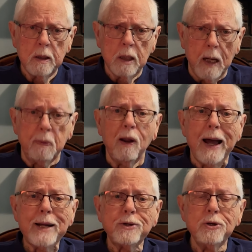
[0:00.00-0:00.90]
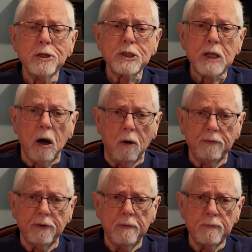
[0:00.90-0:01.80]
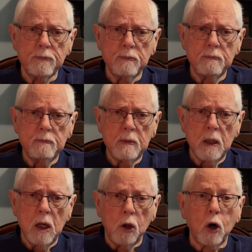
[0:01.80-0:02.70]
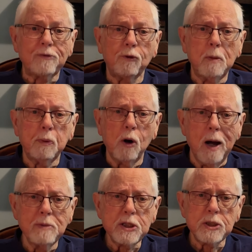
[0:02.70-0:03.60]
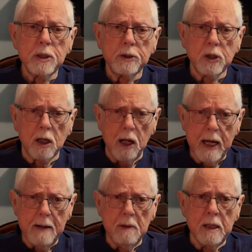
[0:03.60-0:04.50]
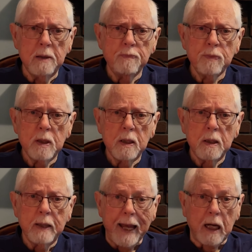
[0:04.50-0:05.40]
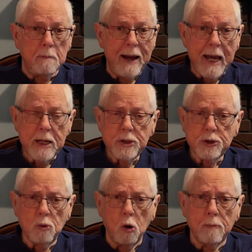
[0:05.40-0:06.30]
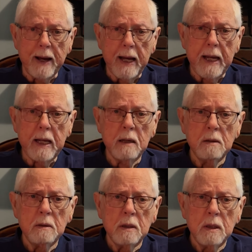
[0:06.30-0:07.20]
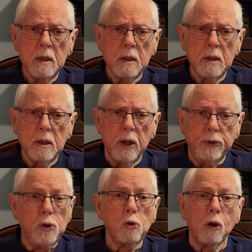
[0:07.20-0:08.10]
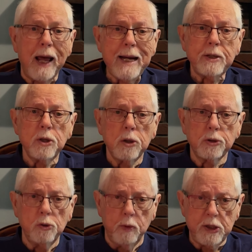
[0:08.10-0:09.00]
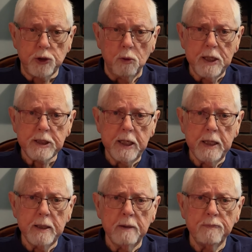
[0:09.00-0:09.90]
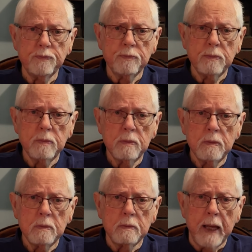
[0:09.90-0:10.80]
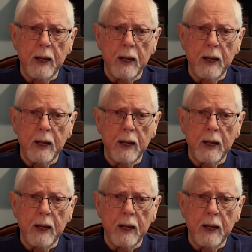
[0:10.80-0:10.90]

Apply it to yourself. Look for a promise to claim, a command to obey, new light to rejoice in, a